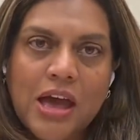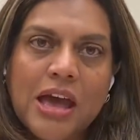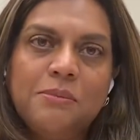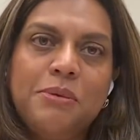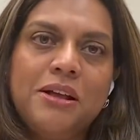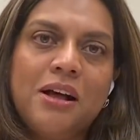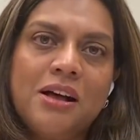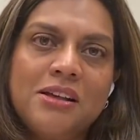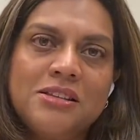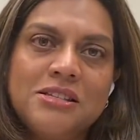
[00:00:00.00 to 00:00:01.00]
And
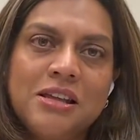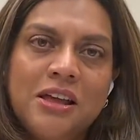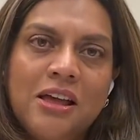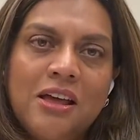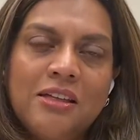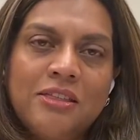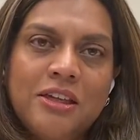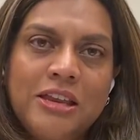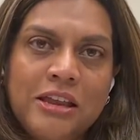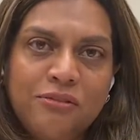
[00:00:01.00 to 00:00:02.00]
because
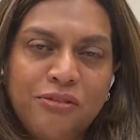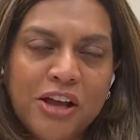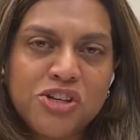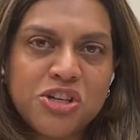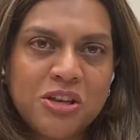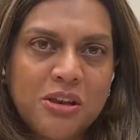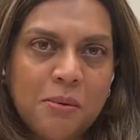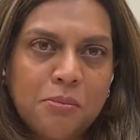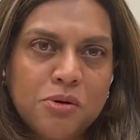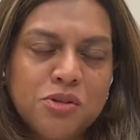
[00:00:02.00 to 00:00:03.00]
the infection
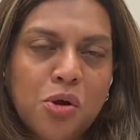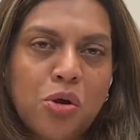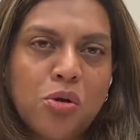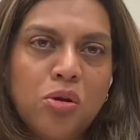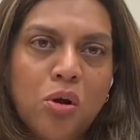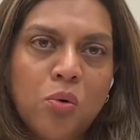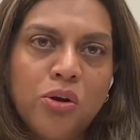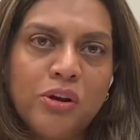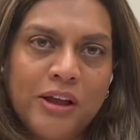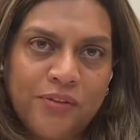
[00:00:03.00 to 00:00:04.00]
numbers are
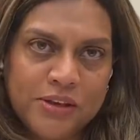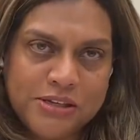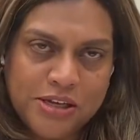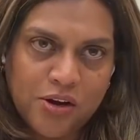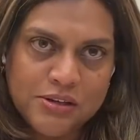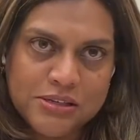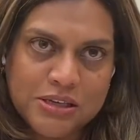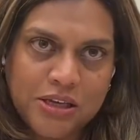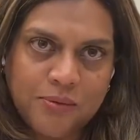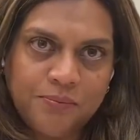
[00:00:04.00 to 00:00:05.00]
lower in the
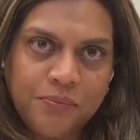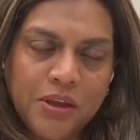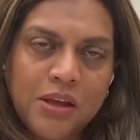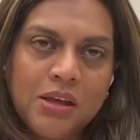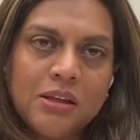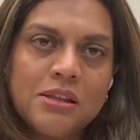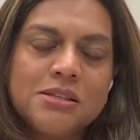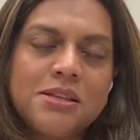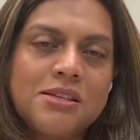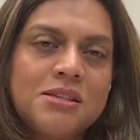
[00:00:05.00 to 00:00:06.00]
DRC,
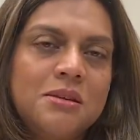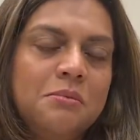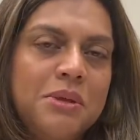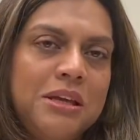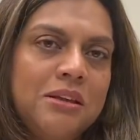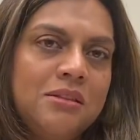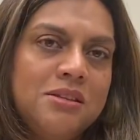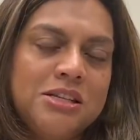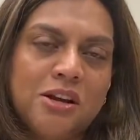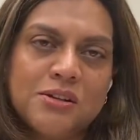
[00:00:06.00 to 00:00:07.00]
this doesn't mean the
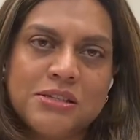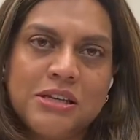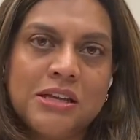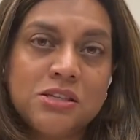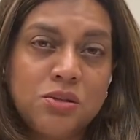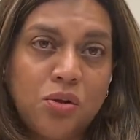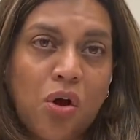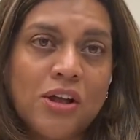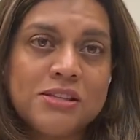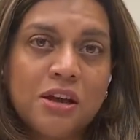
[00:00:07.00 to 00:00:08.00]
DRC is
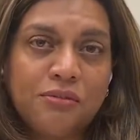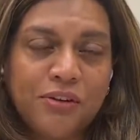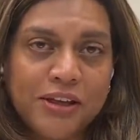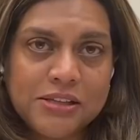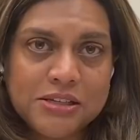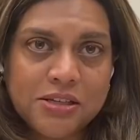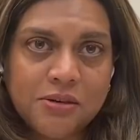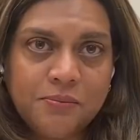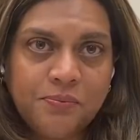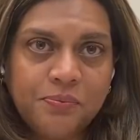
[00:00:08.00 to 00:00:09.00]
not affected.